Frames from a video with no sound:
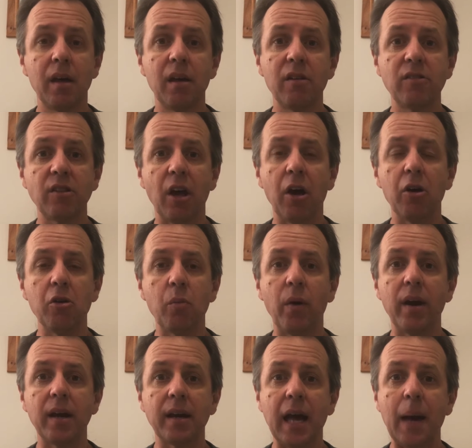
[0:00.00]
So
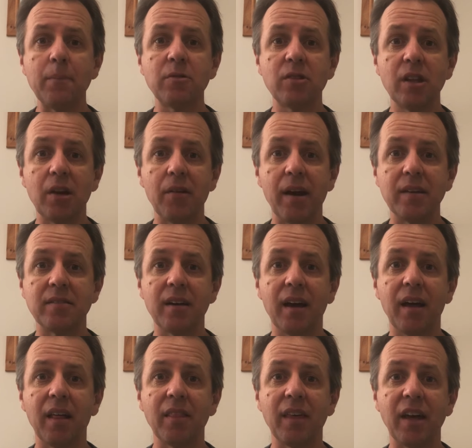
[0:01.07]
when it comes to their
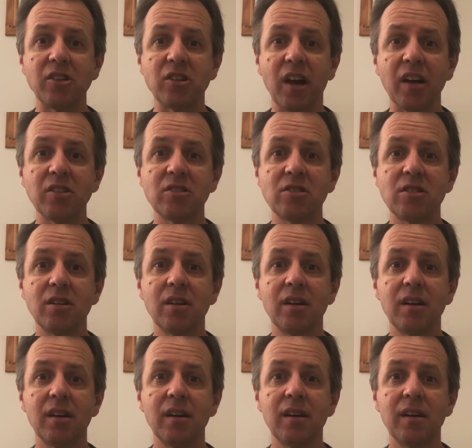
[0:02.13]
answer, they just
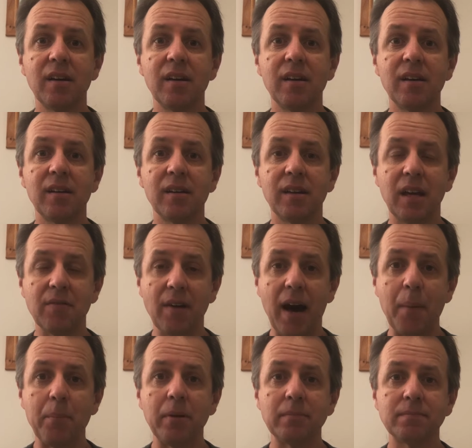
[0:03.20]
give
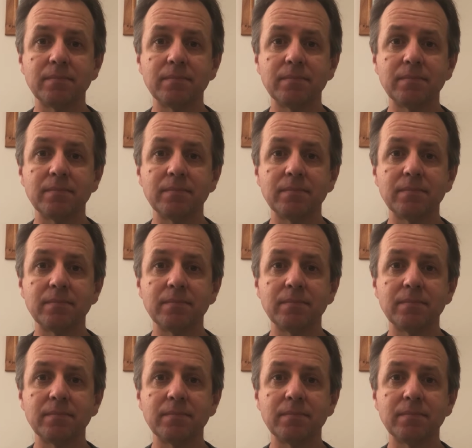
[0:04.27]
up.